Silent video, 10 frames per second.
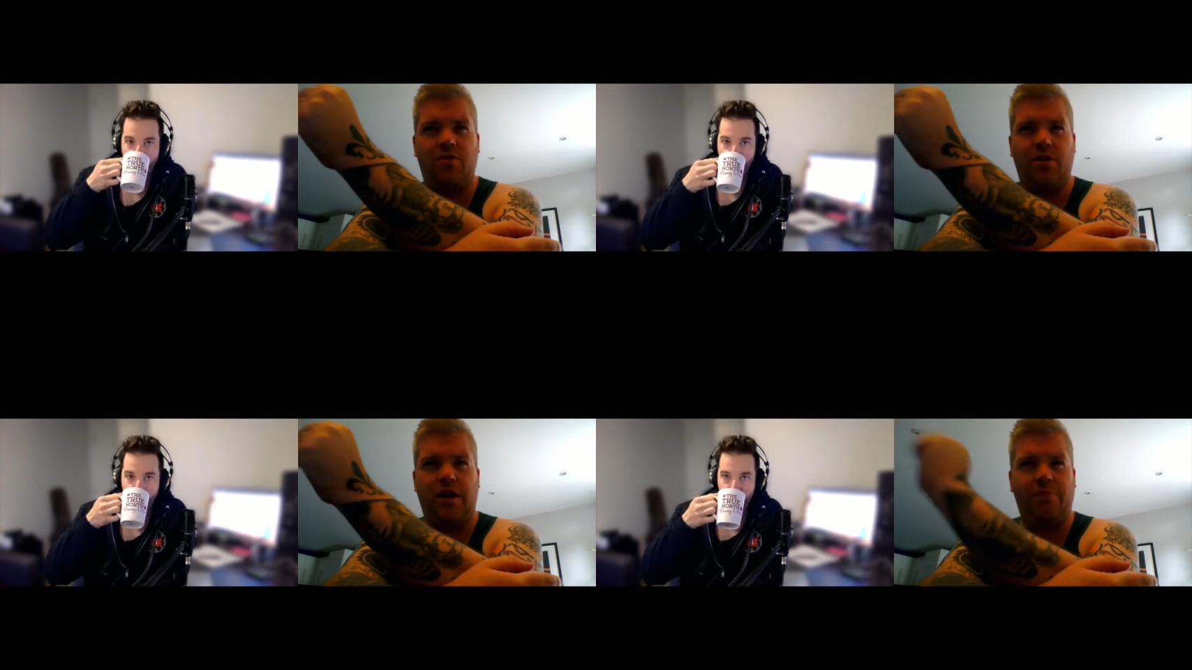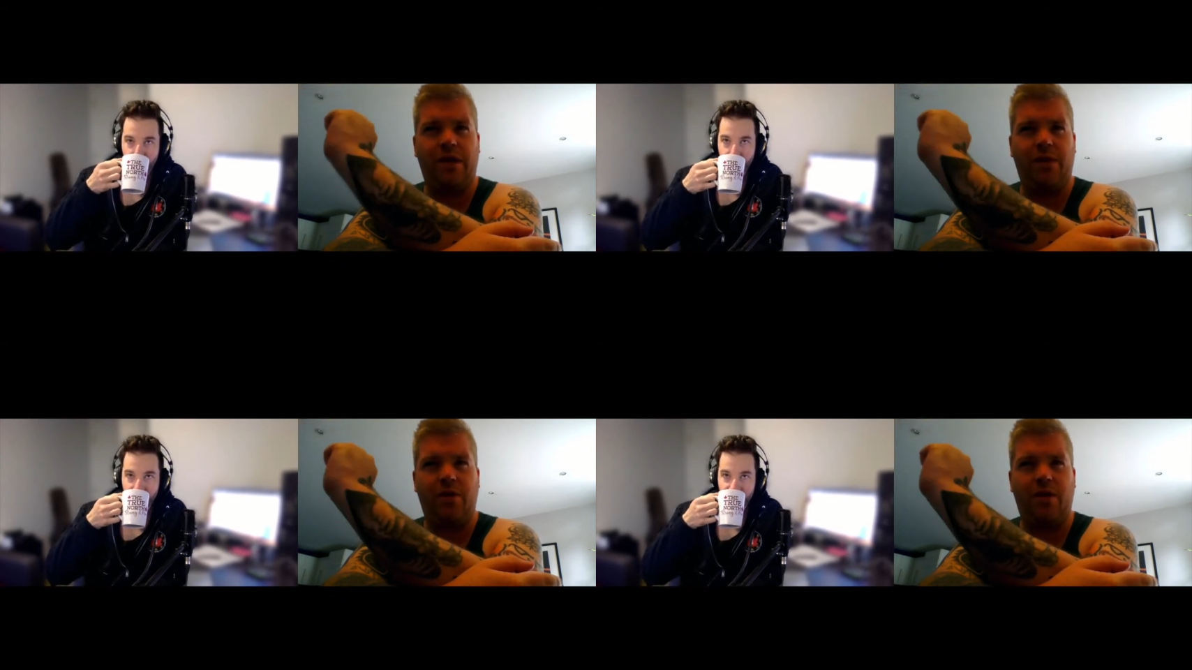Speaker 1: or like
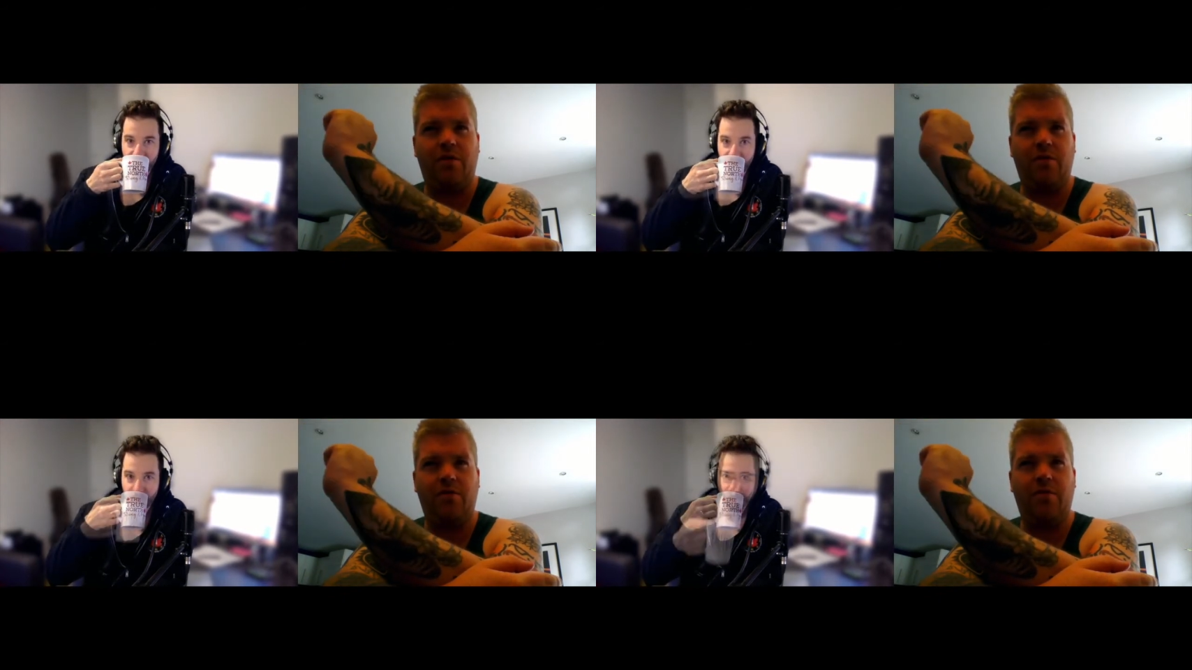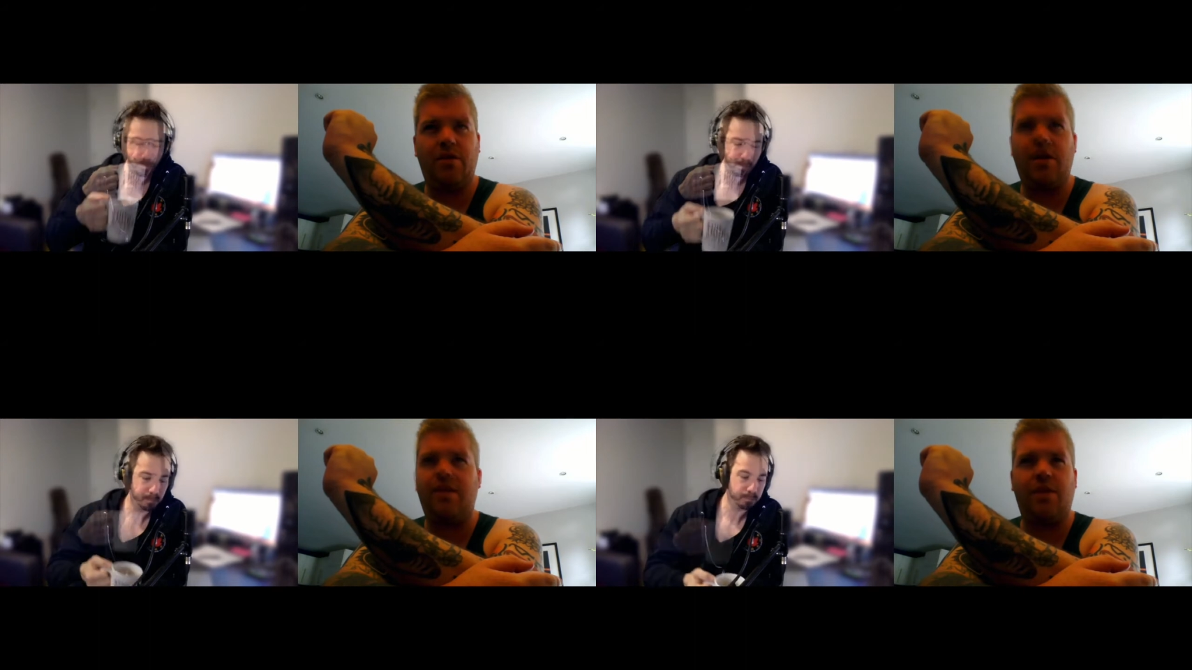maybe
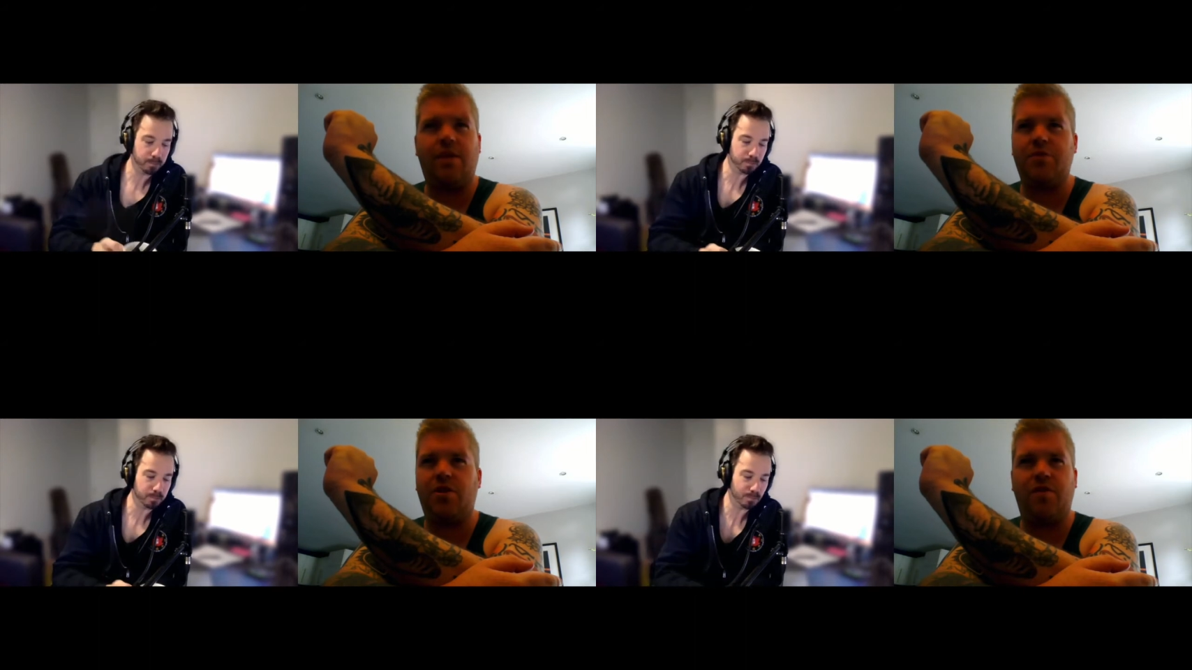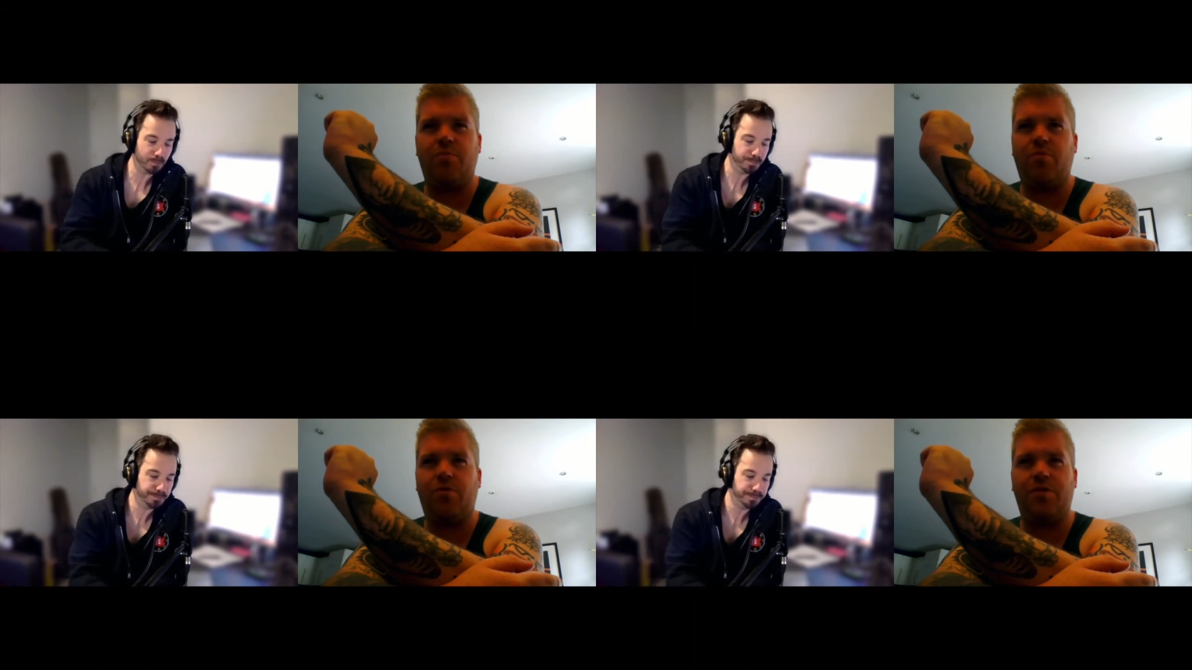yeah, I think it was like
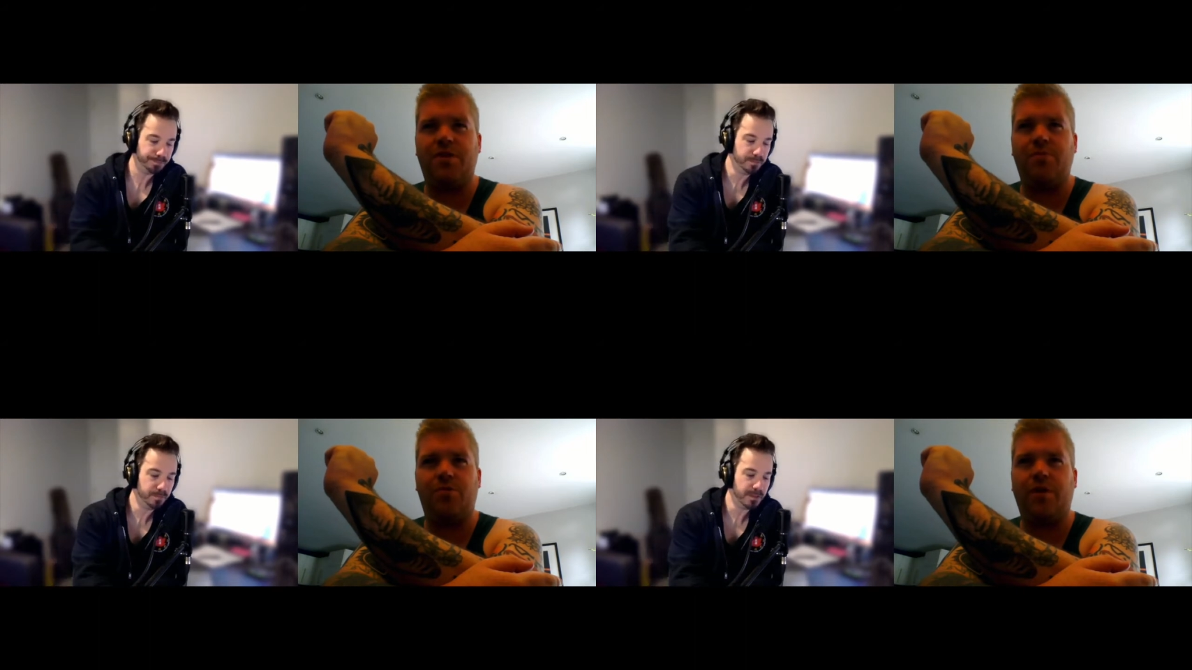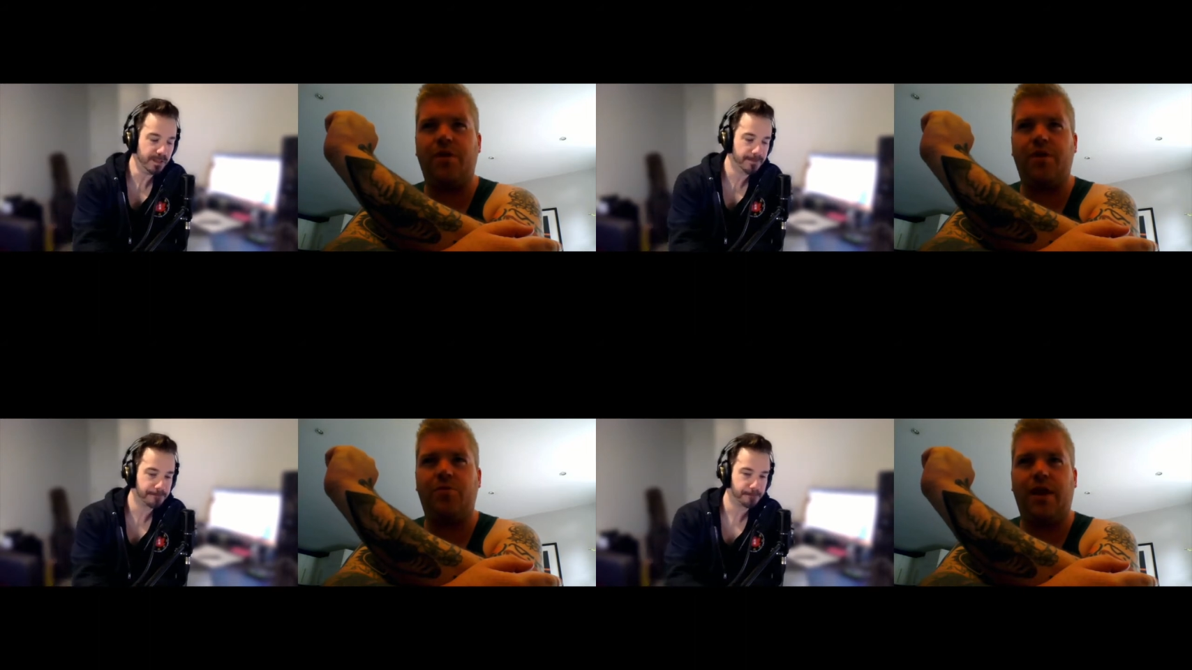November or December
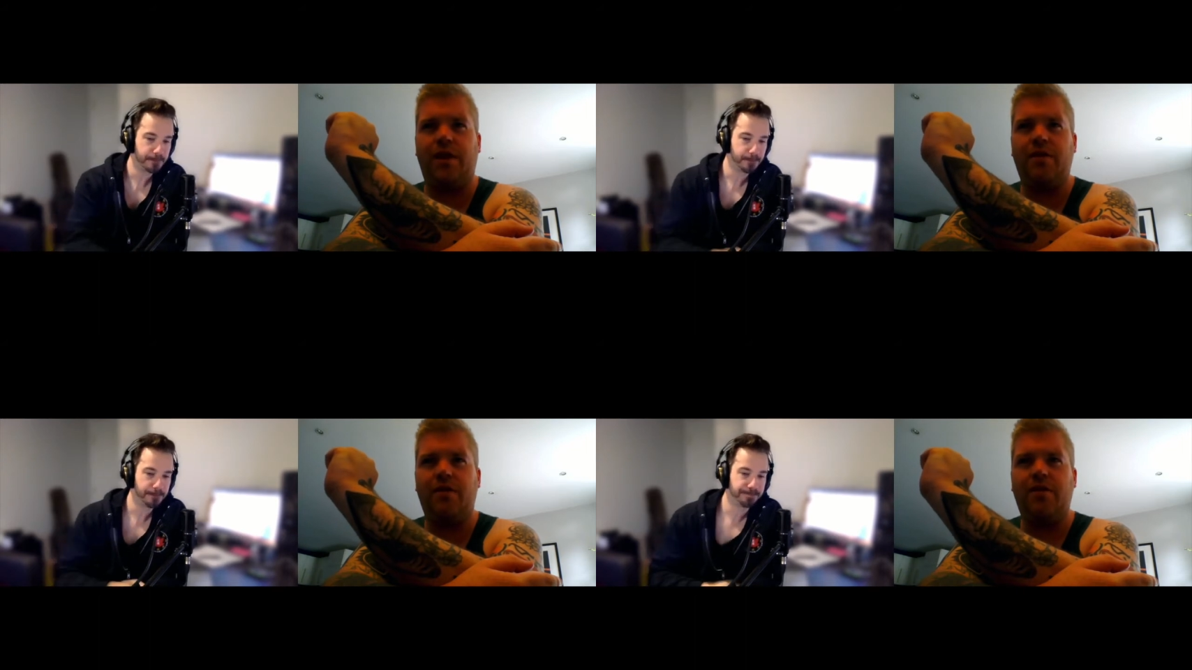2020.